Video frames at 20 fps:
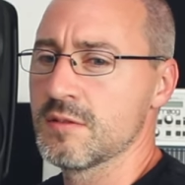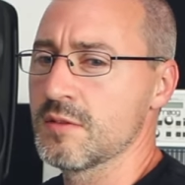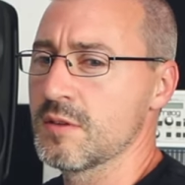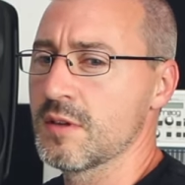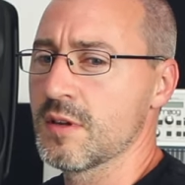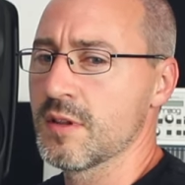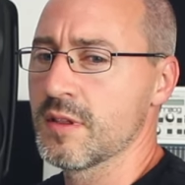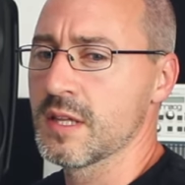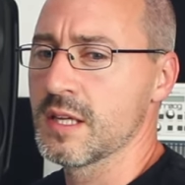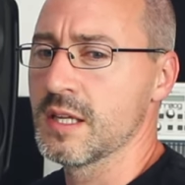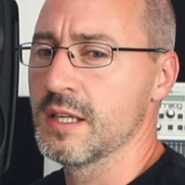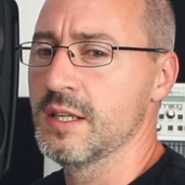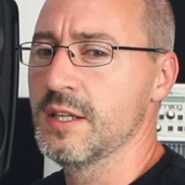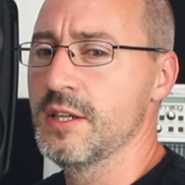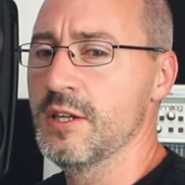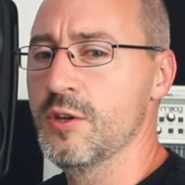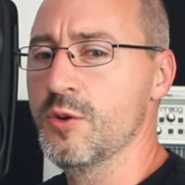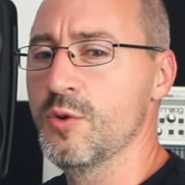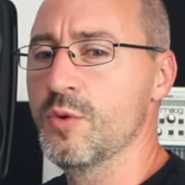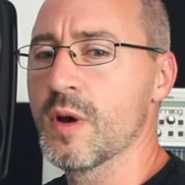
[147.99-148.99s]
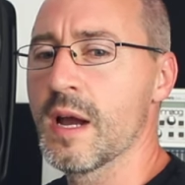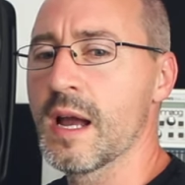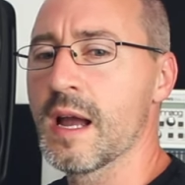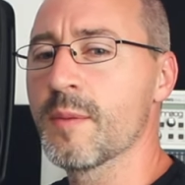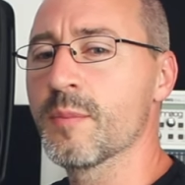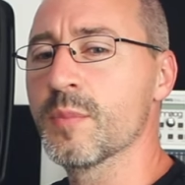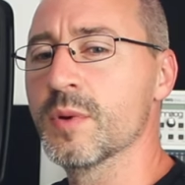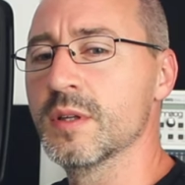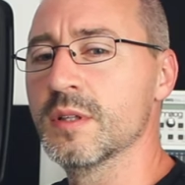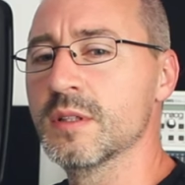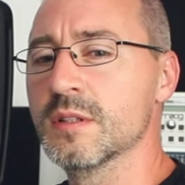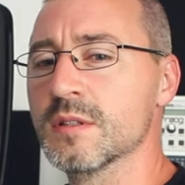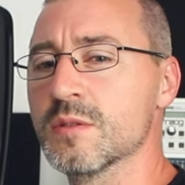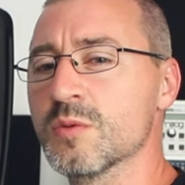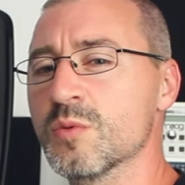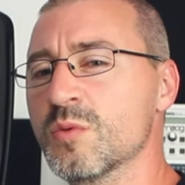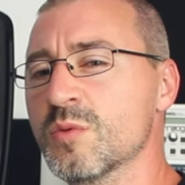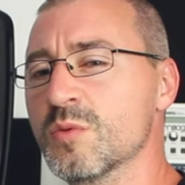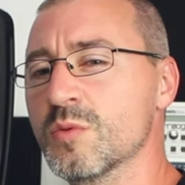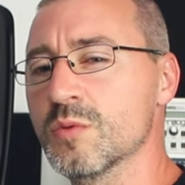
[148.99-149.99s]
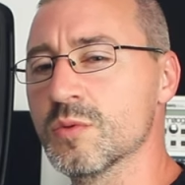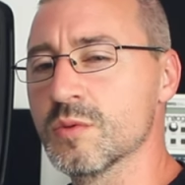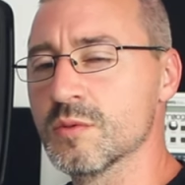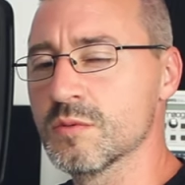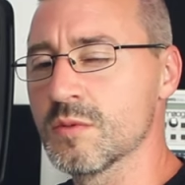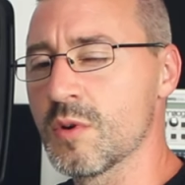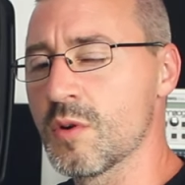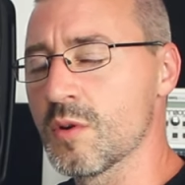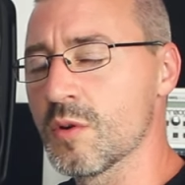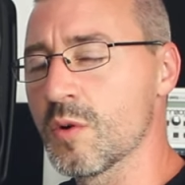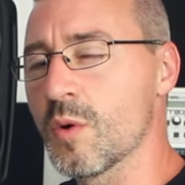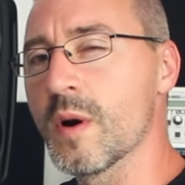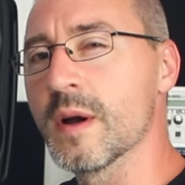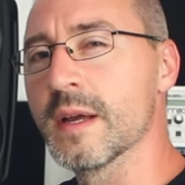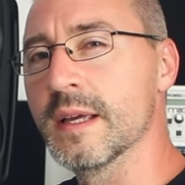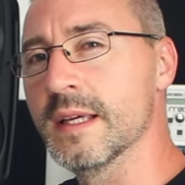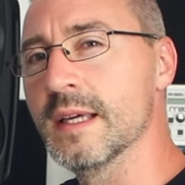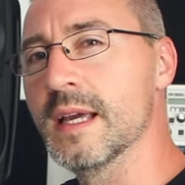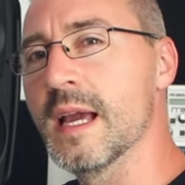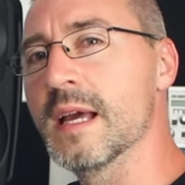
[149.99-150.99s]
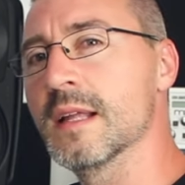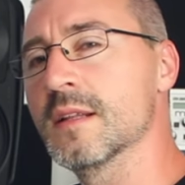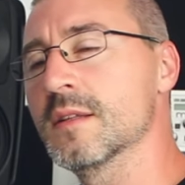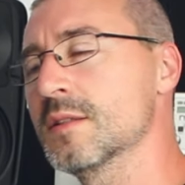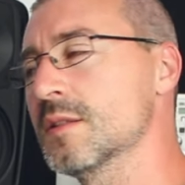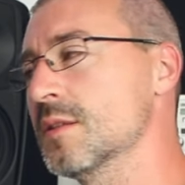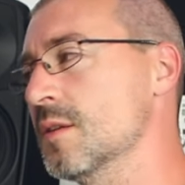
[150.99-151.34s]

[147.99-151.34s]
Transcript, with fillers: nothing new happened, or not quite yet,